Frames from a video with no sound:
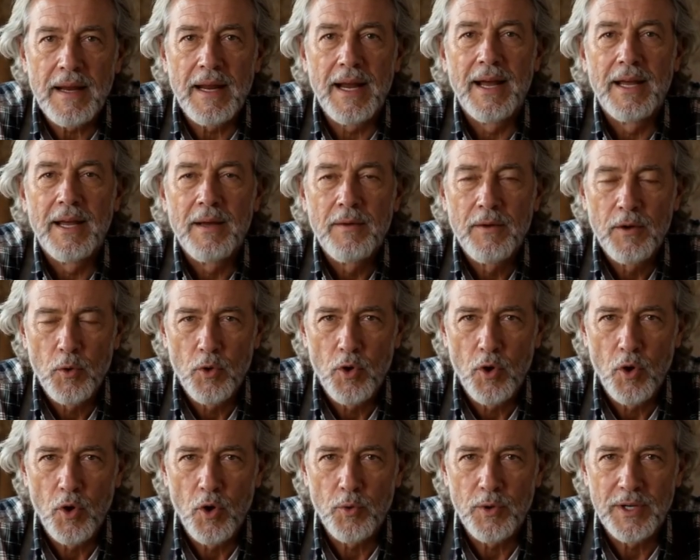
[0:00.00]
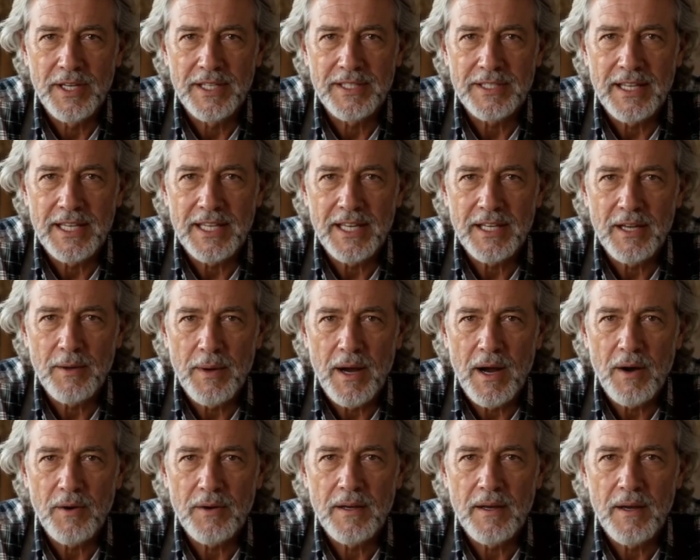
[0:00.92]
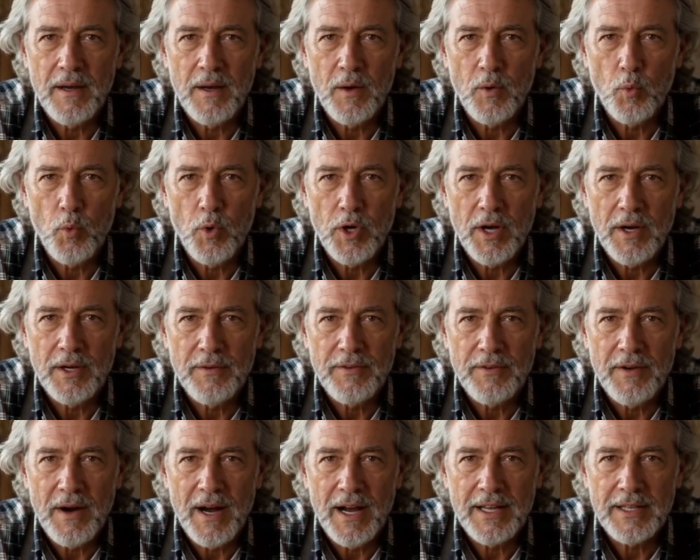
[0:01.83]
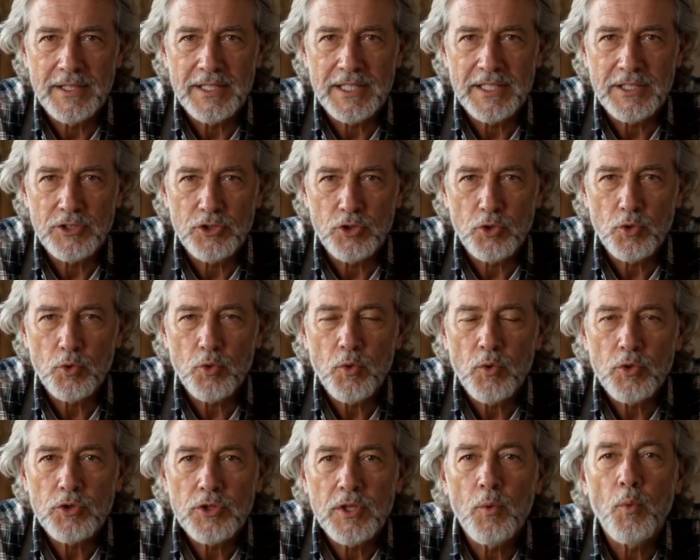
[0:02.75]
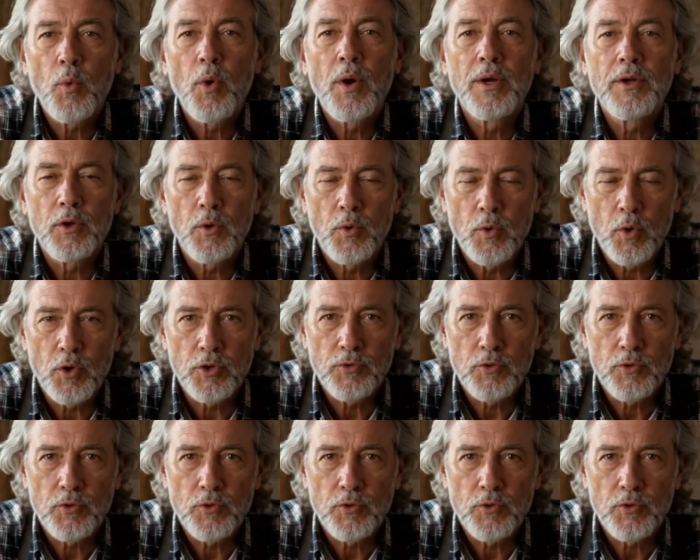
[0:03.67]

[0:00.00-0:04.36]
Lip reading: And if you are already thinking about where to find these tools and what to look